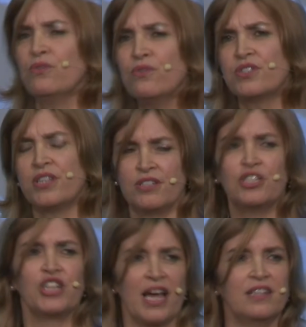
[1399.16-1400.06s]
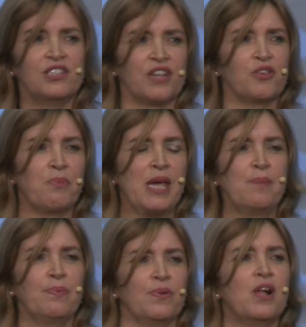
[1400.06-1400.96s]
and also to challenge other
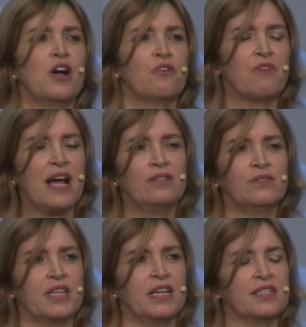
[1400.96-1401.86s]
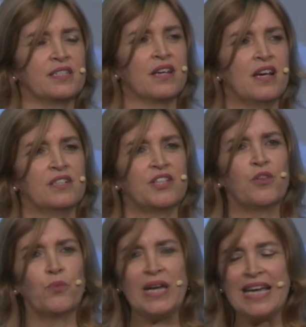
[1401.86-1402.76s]
people around this so
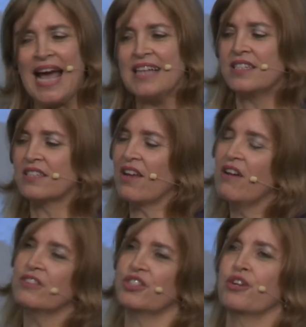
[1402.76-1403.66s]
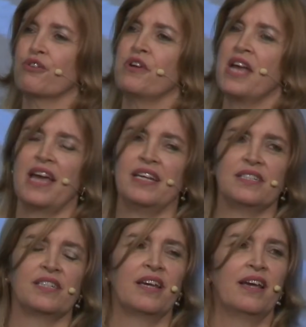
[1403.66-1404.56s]
that we can start to
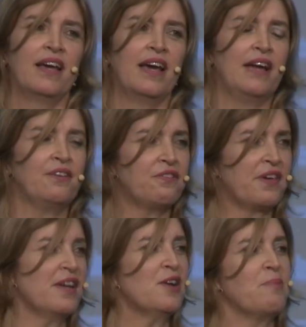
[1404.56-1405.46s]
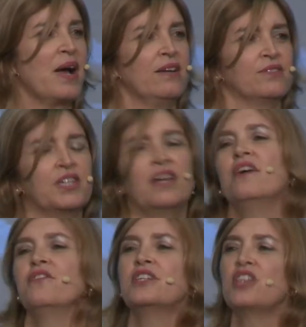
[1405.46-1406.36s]
create and think about
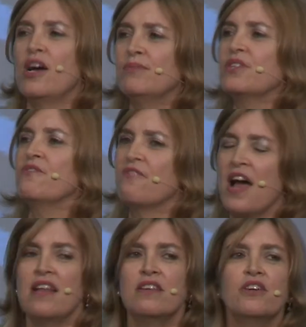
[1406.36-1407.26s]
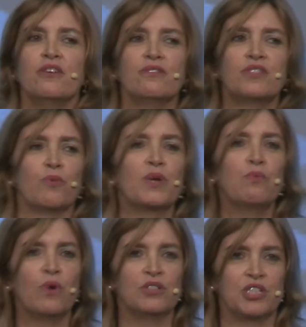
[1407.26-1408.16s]
the types of values that we
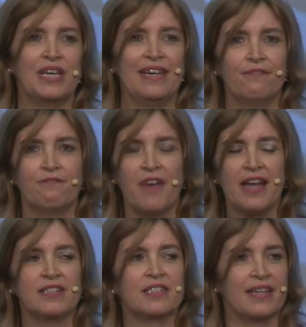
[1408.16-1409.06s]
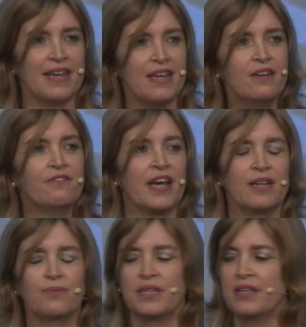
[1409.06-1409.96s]
want to invent and
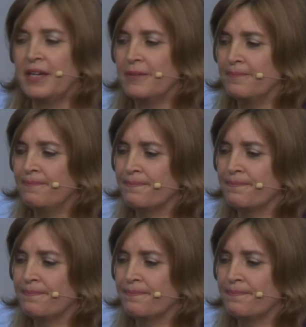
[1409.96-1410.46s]
innovate within.